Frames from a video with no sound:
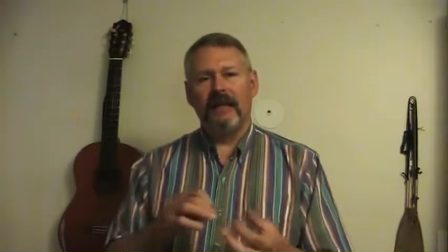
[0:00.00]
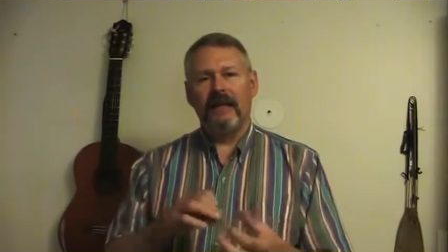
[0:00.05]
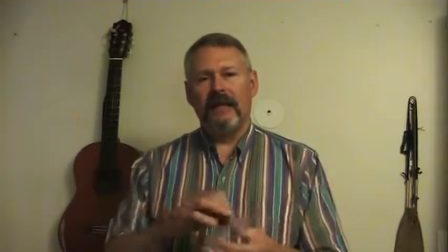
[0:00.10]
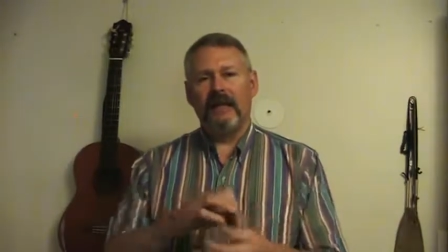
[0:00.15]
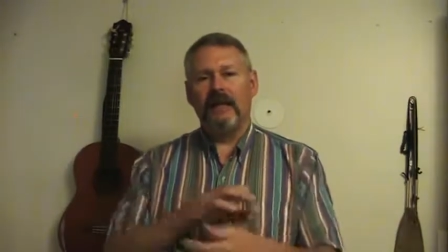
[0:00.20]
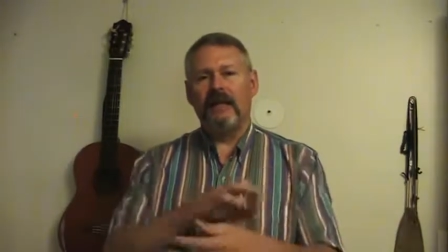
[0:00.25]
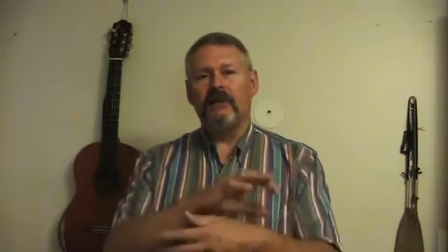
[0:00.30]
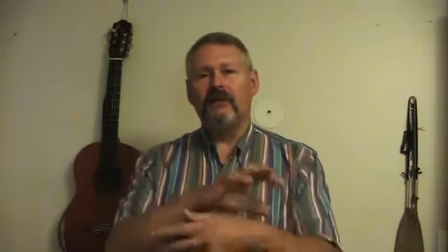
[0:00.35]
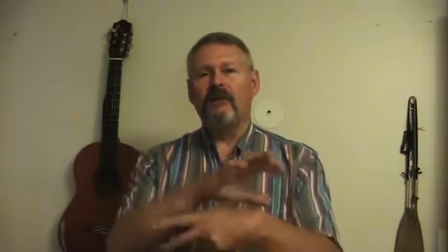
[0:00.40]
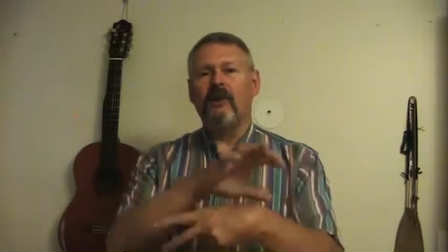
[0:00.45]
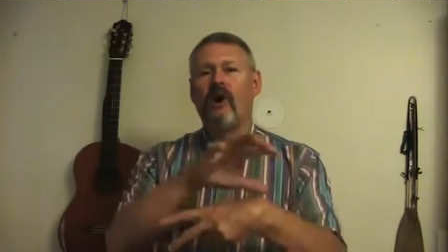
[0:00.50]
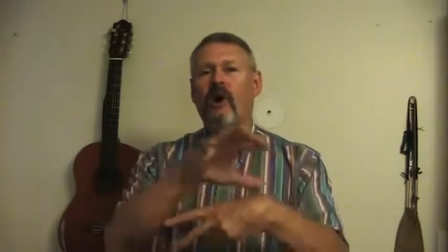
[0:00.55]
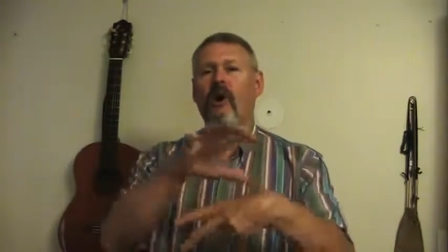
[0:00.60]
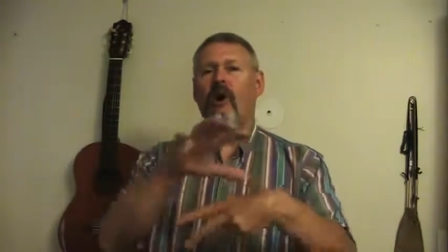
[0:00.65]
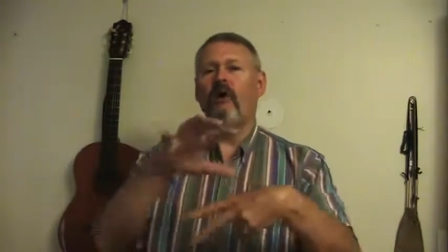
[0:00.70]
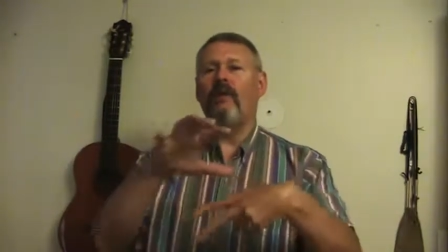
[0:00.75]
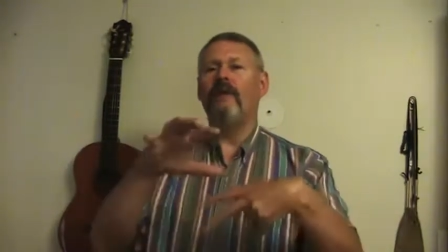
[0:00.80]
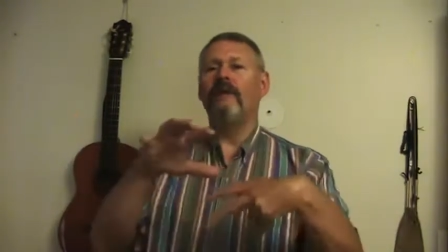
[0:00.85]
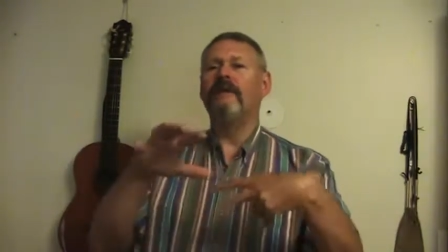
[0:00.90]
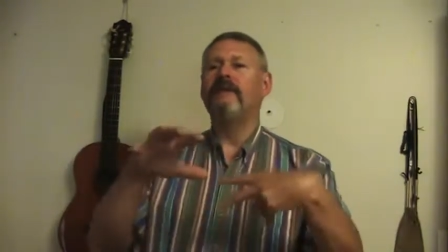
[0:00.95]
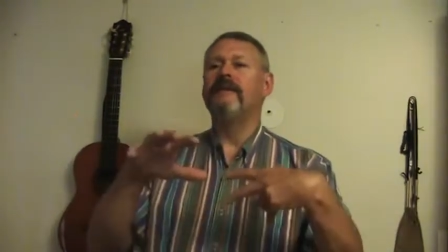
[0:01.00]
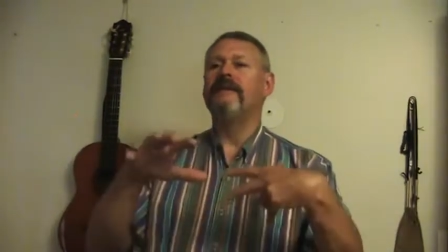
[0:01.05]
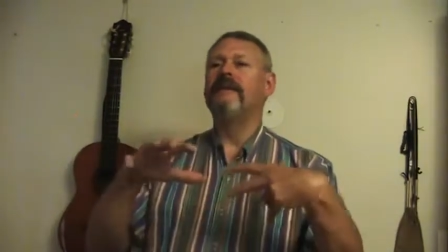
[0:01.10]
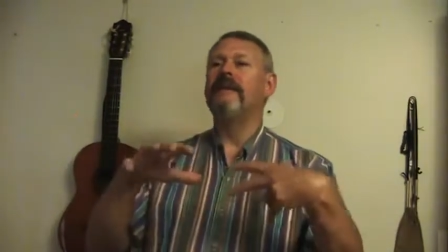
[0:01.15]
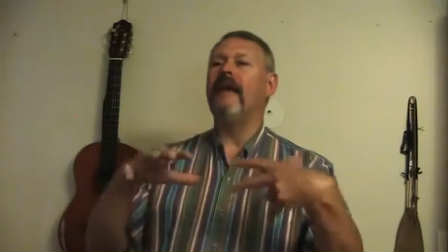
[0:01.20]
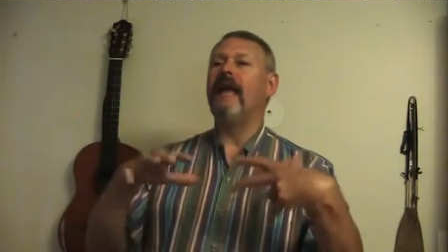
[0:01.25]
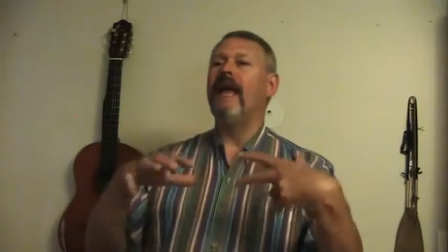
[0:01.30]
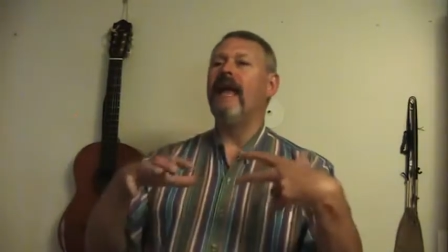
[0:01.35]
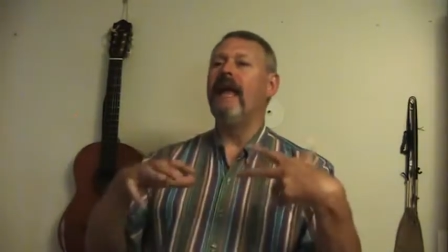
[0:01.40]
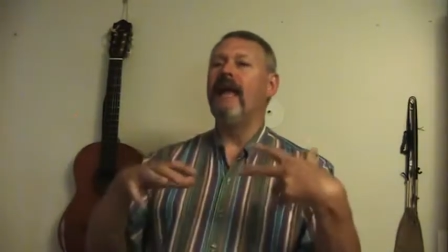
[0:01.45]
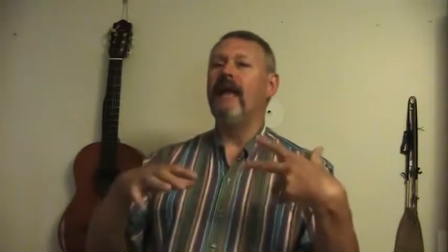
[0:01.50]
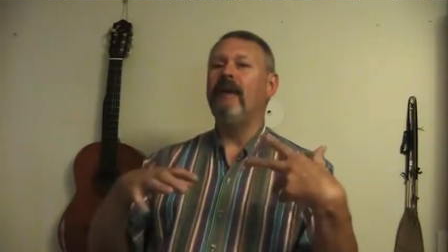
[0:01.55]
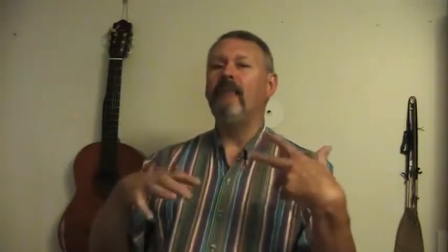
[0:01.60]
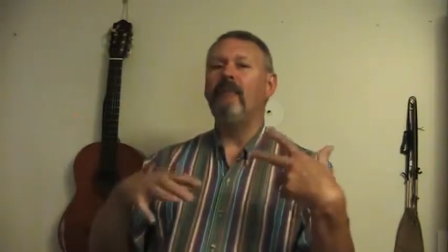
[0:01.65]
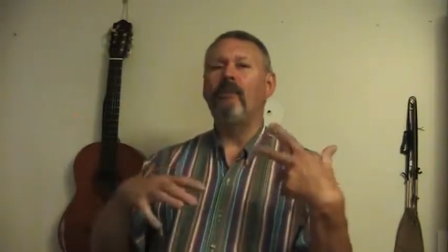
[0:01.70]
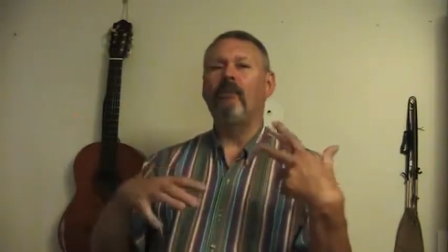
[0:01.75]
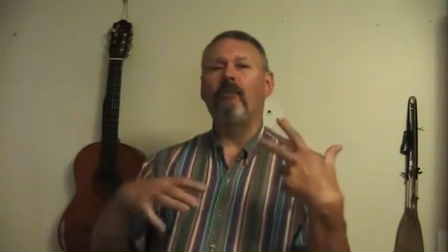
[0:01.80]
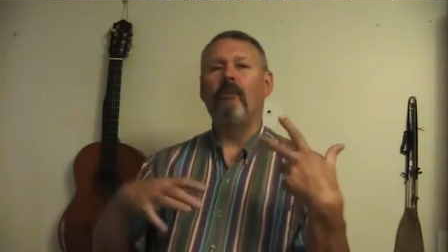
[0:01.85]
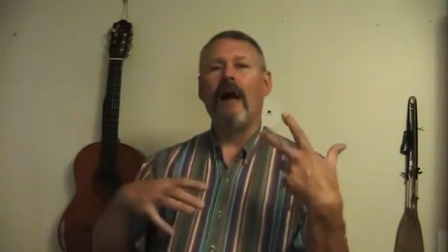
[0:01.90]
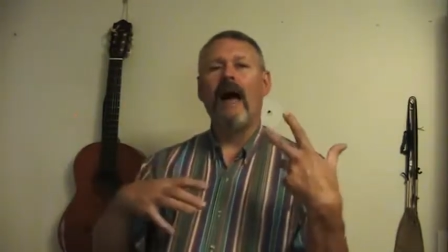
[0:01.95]
It is all the
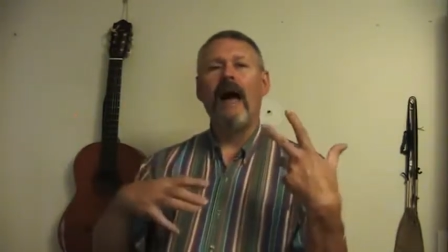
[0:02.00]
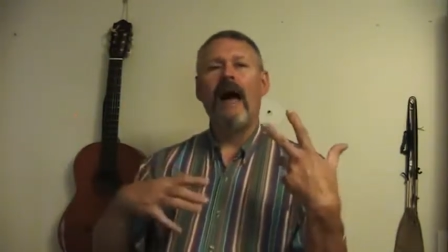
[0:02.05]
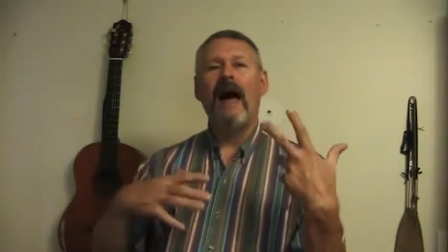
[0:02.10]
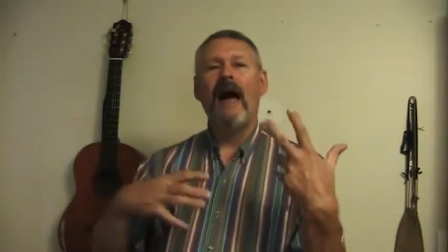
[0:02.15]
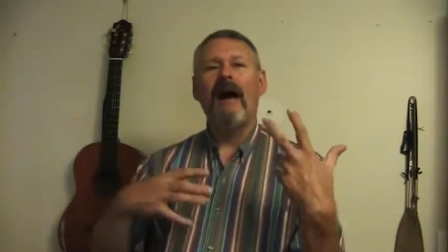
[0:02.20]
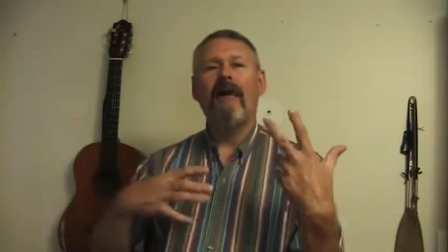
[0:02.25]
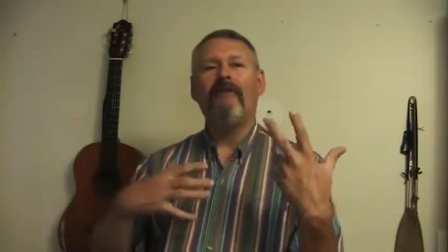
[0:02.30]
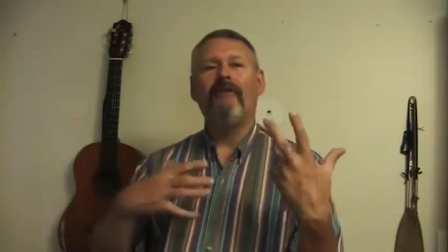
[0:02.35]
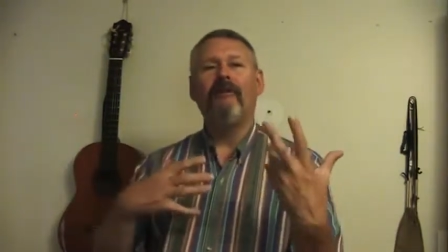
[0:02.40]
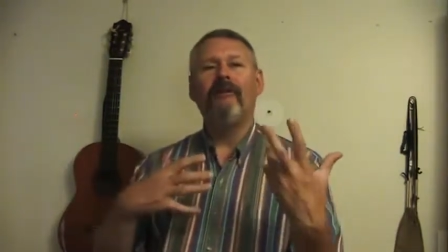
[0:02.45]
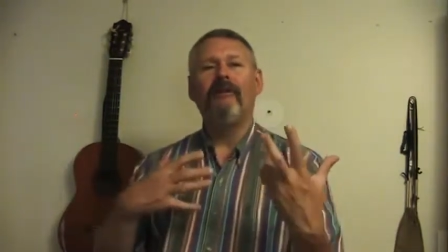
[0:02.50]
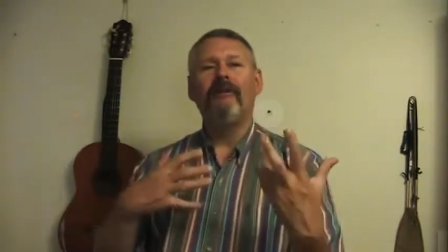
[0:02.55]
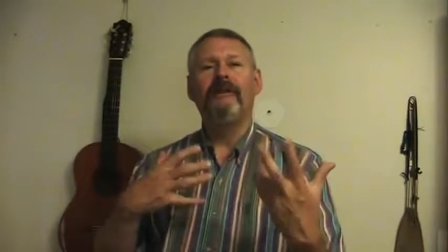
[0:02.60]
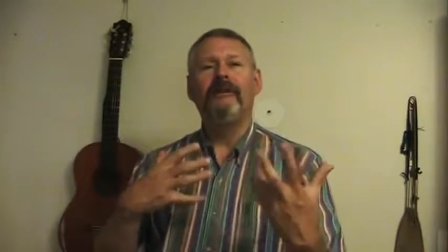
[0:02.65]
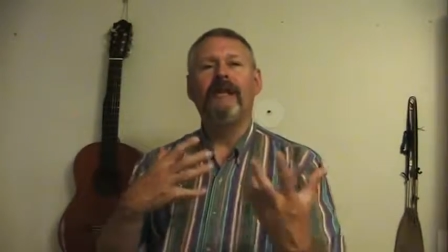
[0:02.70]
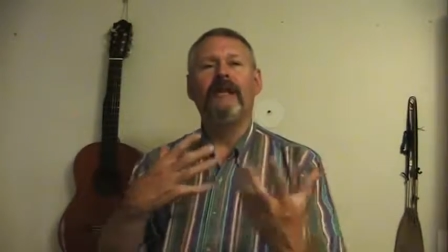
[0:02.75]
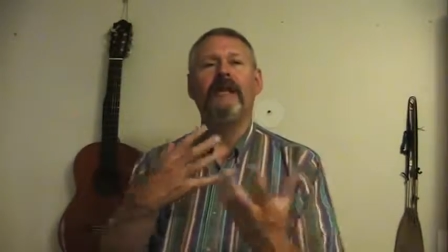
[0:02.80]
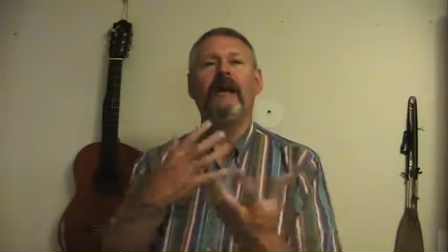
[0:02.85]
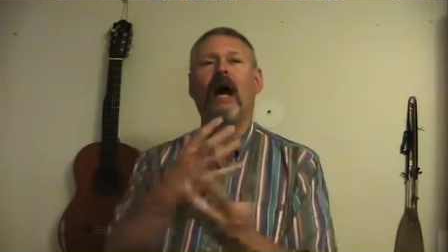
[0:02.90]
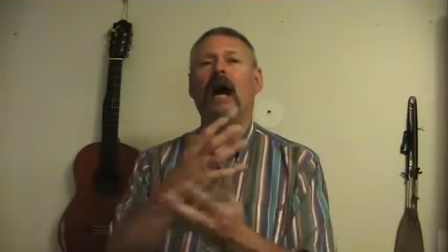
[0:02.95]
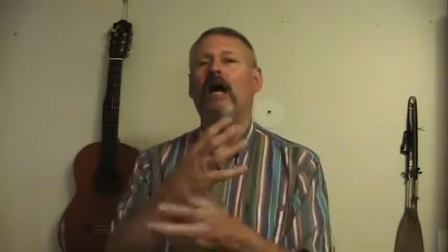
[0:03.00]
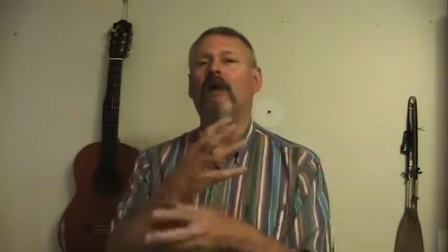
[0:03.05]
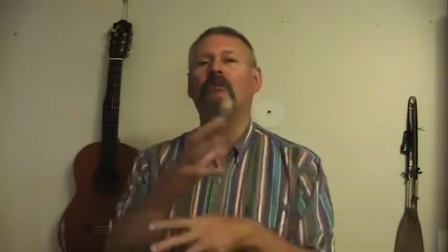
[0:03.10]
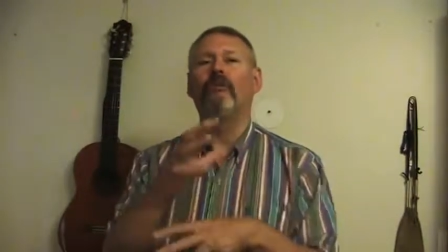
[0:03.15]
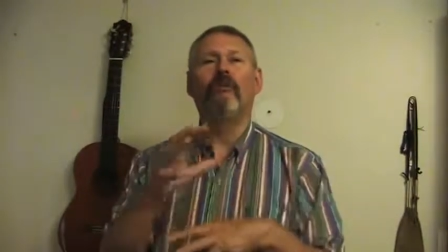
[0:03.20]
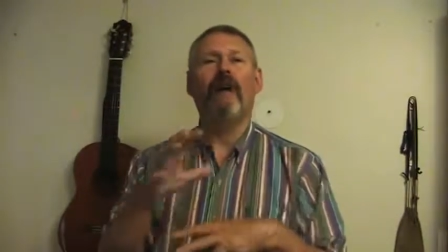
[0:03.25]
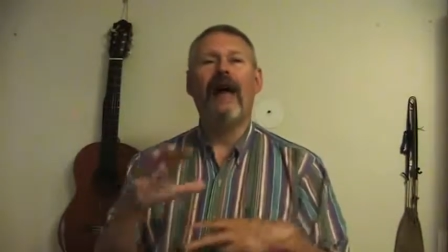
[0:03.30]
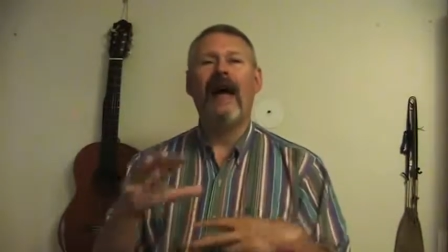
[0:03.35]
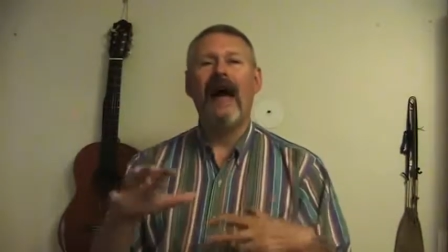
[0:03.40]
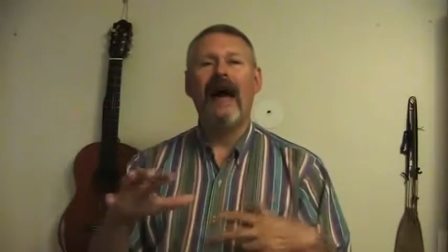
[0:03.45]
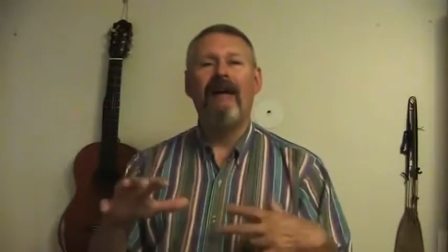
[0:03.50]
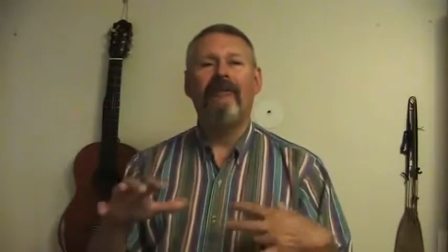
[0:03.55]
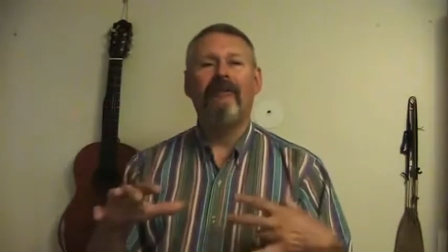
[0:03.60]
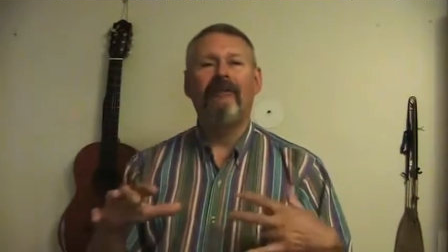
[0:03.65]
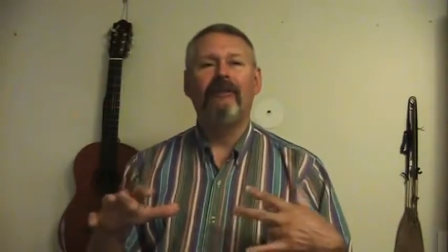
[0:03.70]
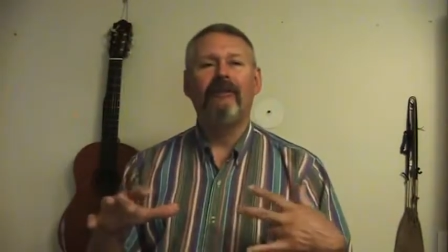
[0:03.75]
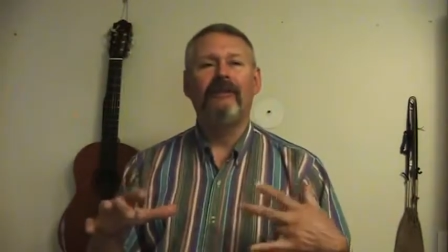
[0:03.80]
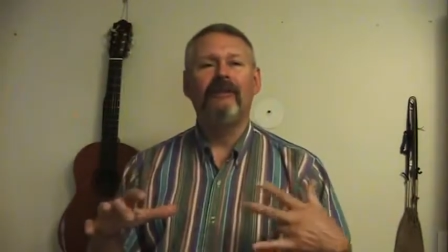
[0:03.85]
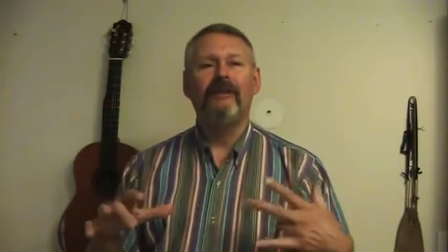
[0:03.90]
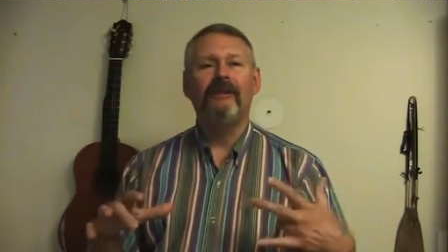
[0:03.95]
same, raveled and
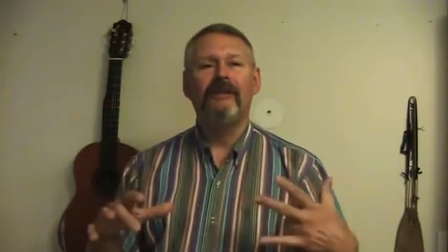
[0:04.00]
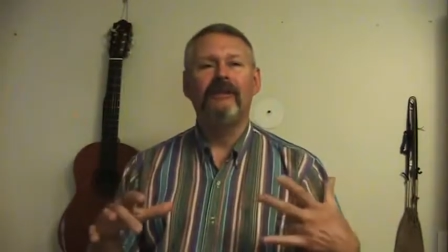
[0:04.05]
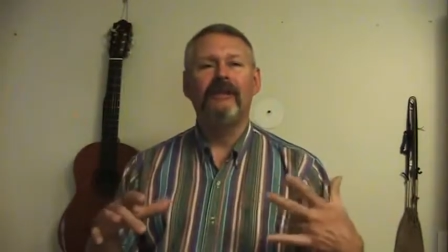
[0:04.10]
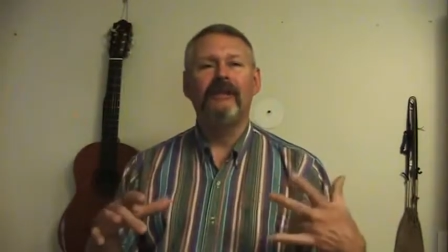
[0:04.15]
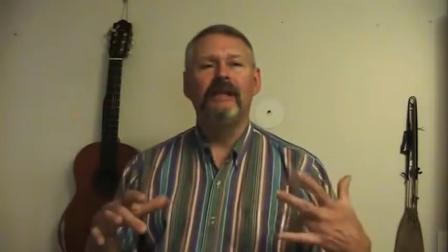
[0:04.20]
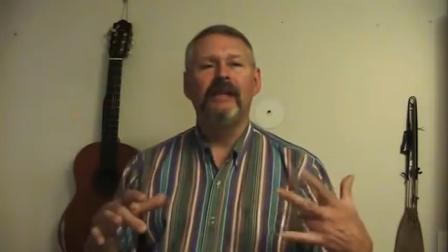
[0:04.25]
unraveled,